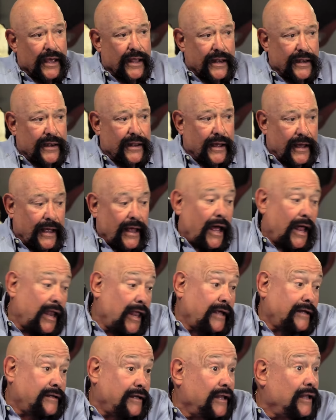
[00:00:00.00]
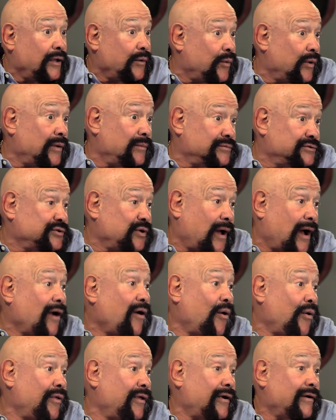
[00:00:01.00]
And I like dealing with him. So I'll
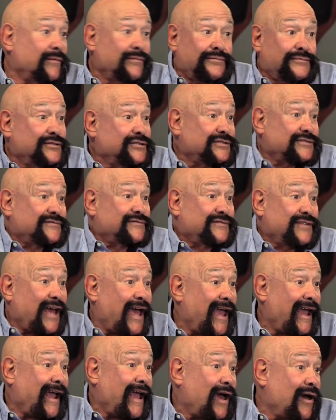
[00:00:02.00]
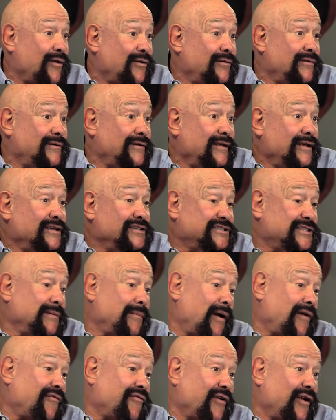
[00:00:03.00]
go there just to hang out and see
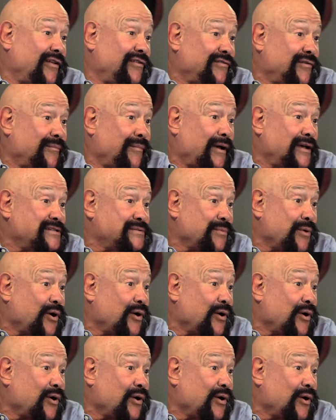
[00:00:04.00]
my friends and buy some